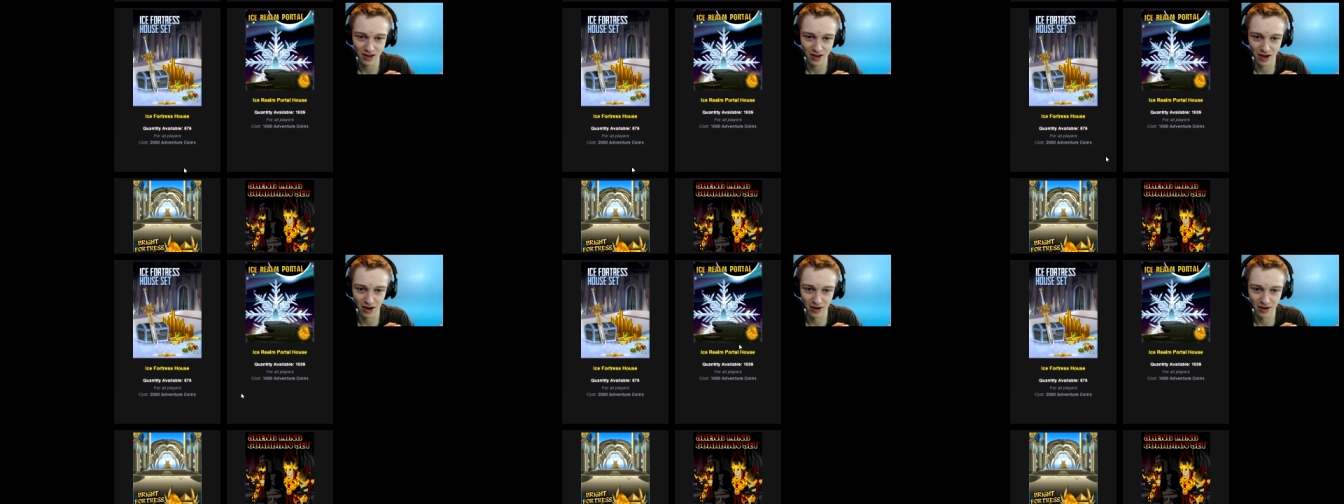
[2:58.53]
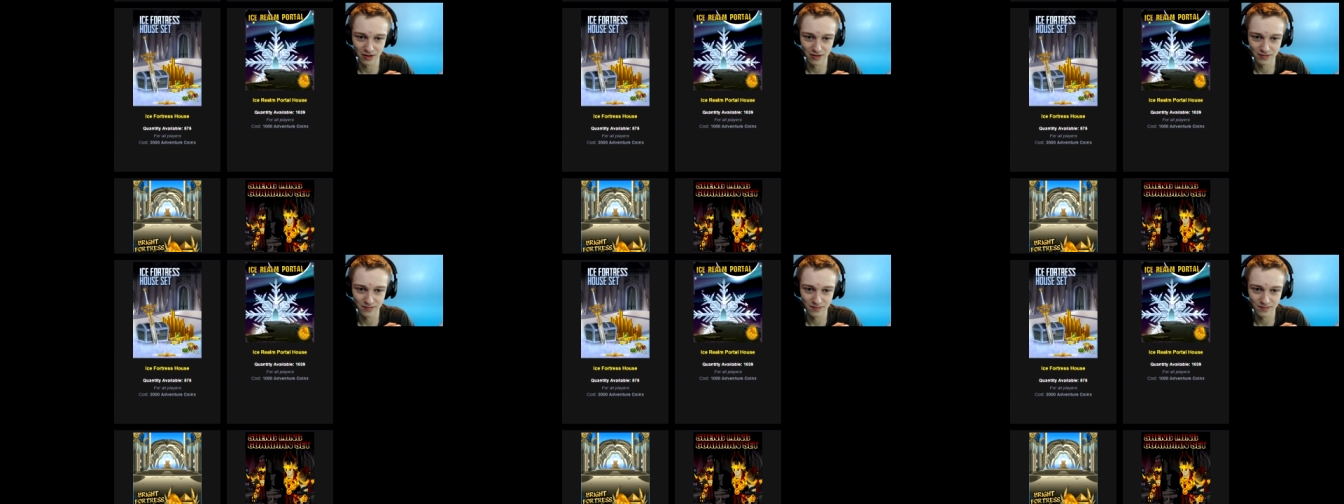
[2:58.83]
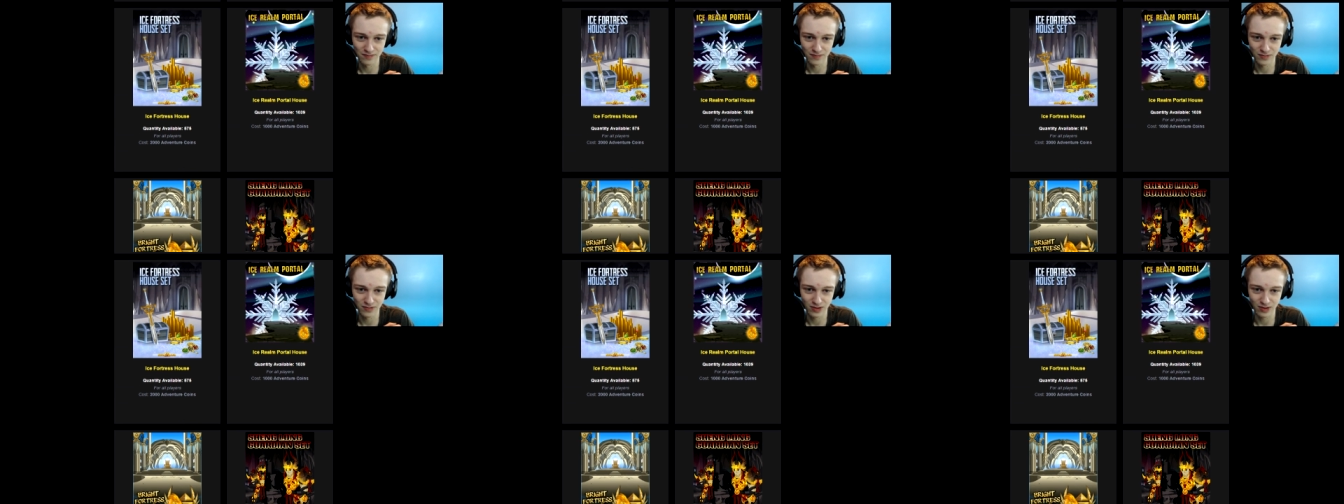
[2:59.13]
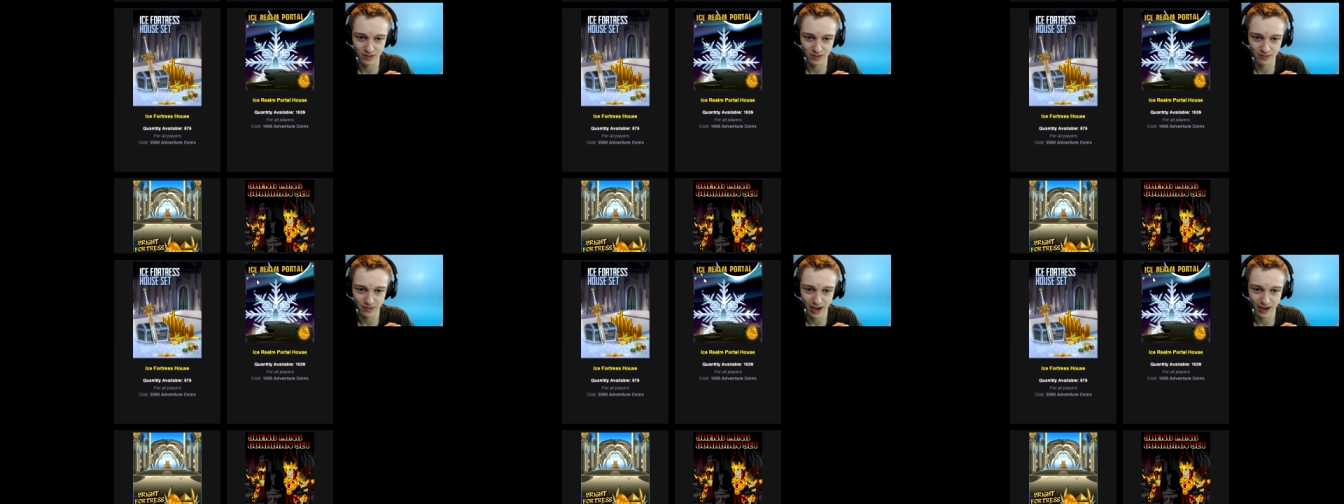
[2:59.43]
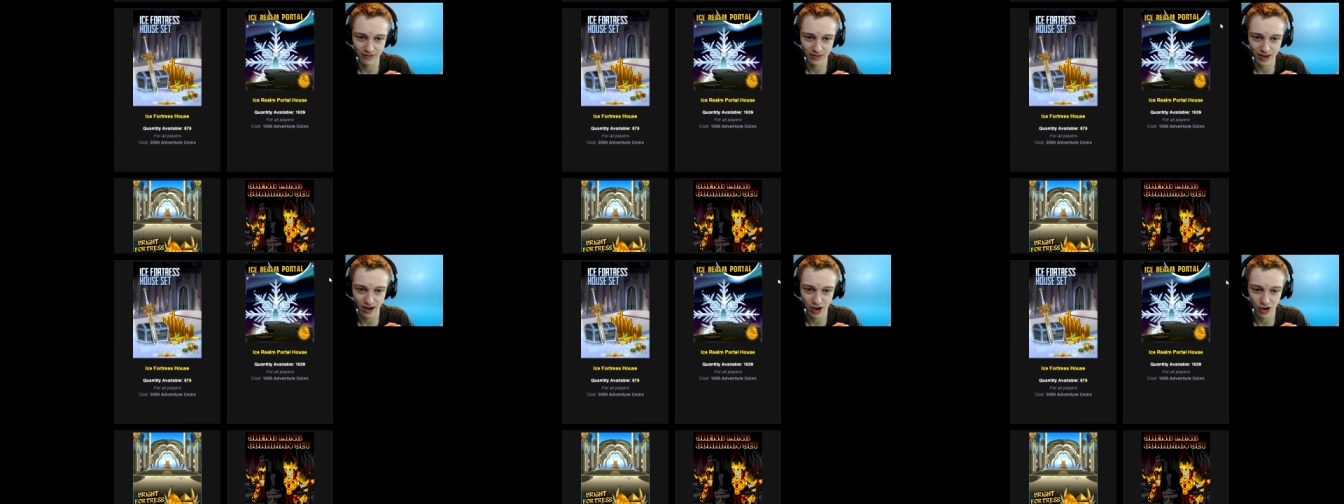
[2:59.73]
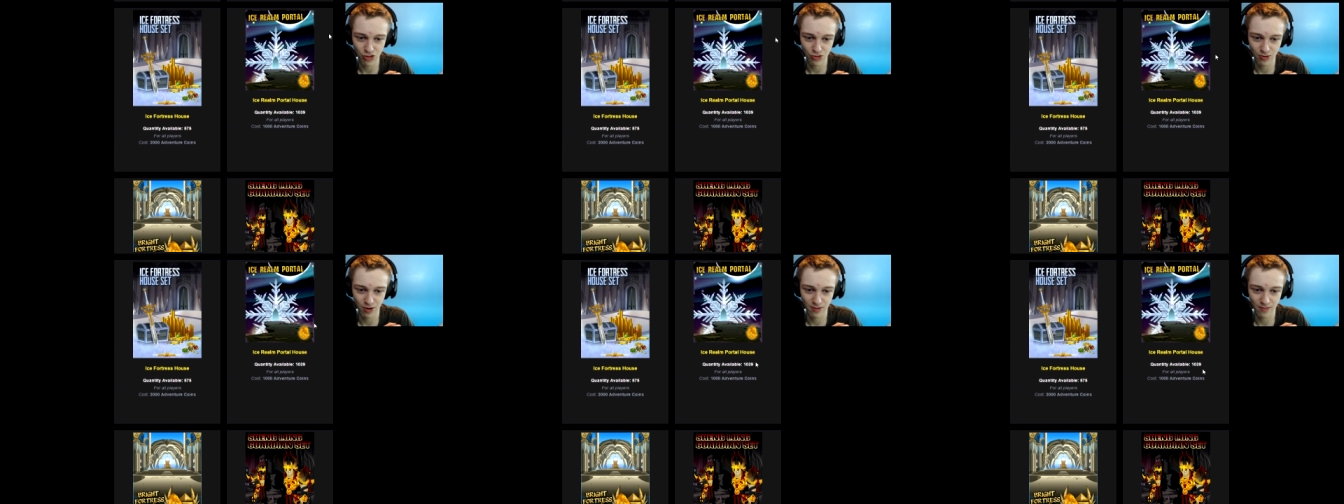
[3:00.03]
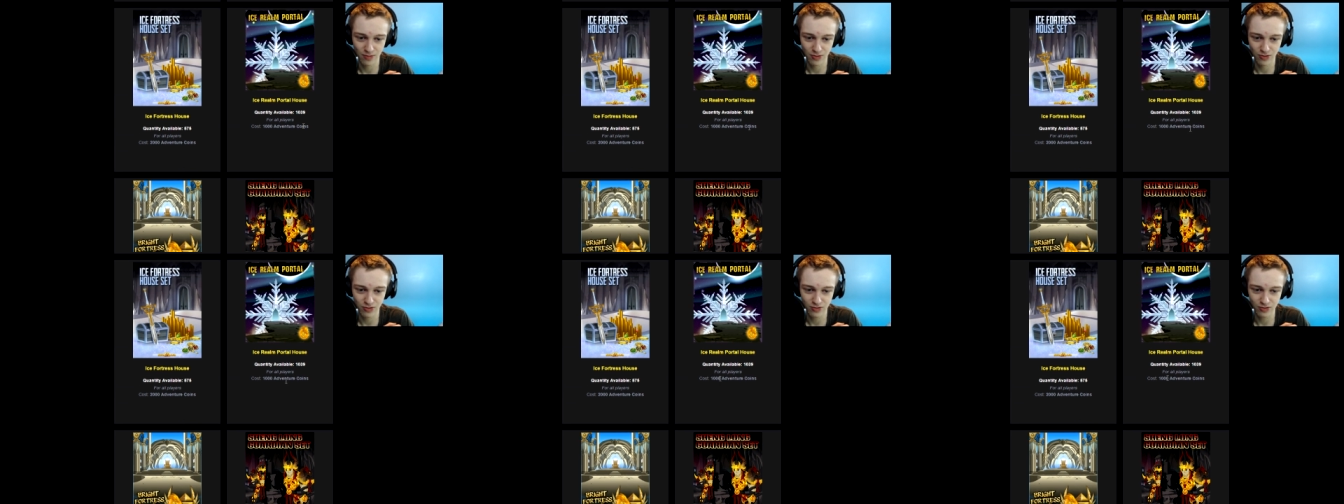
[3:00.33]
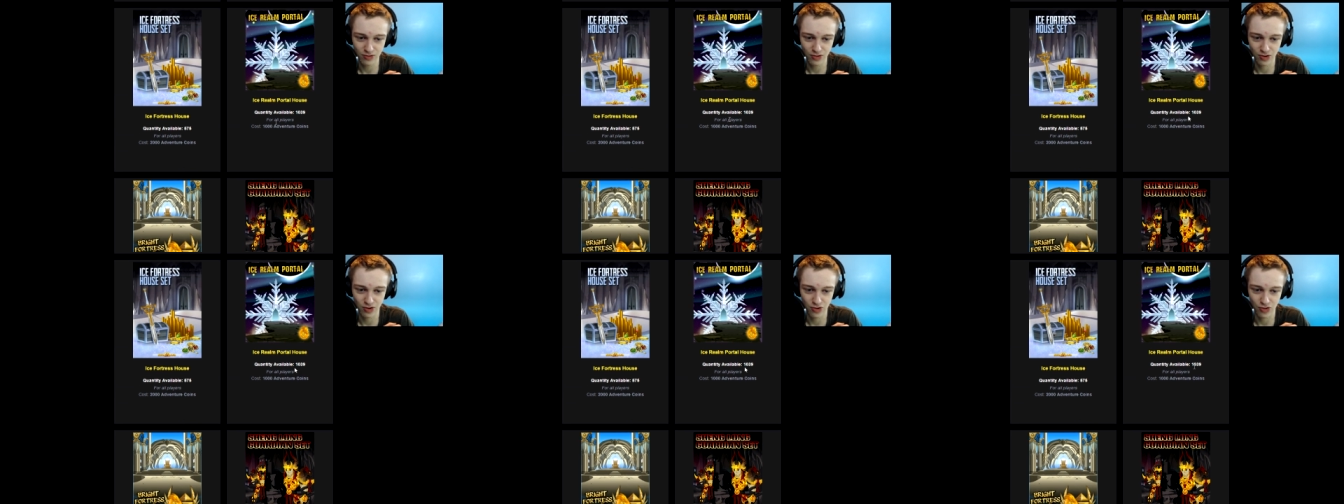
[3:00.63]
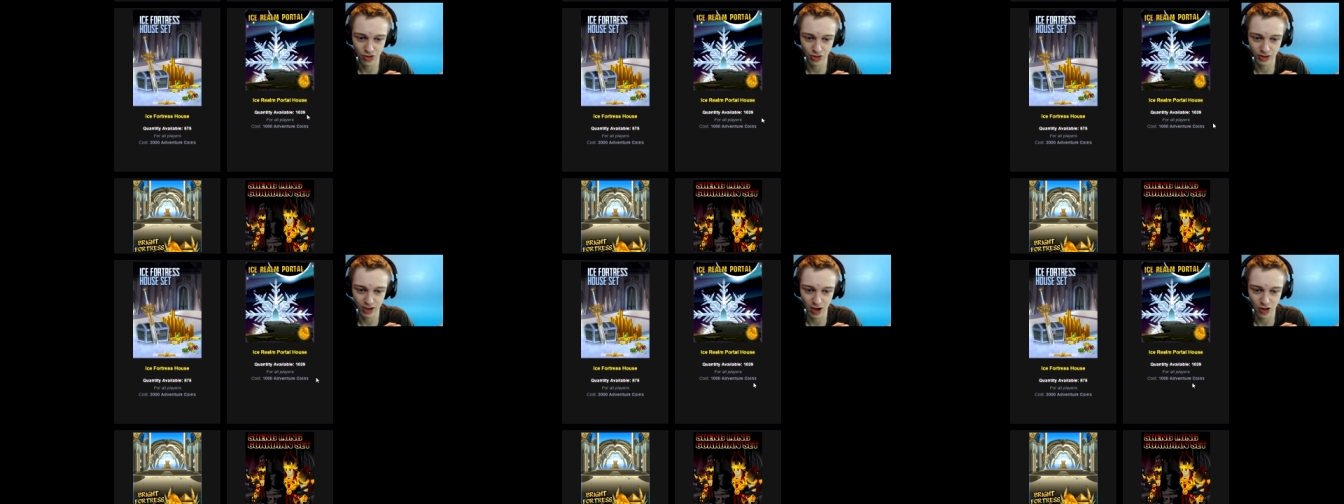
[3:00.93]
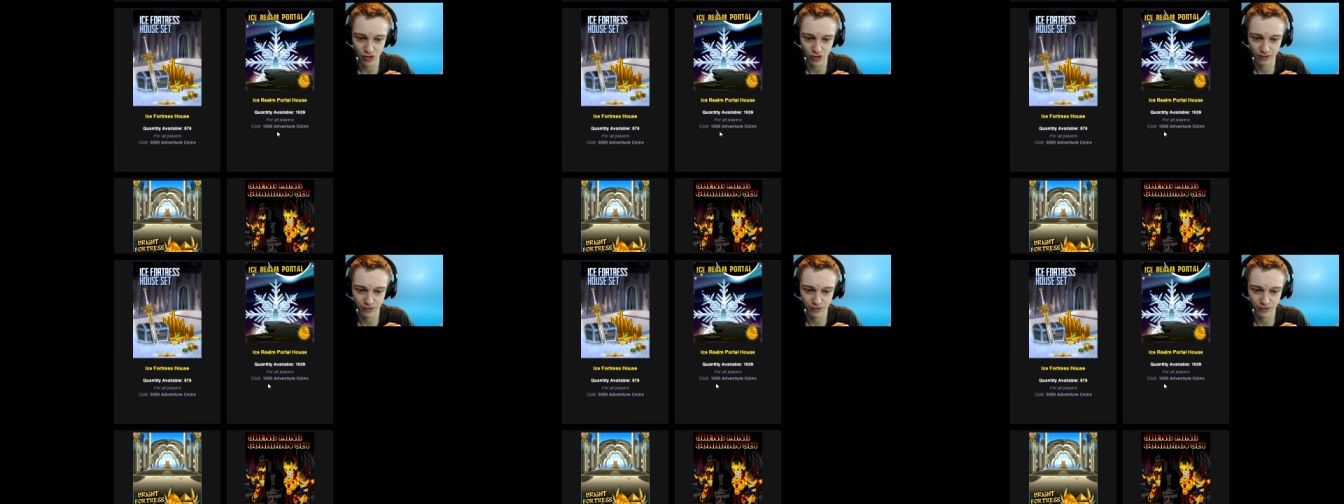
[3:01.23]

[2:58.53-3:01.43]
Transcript: Um, we have the Ice Realm Portal. There's a thousand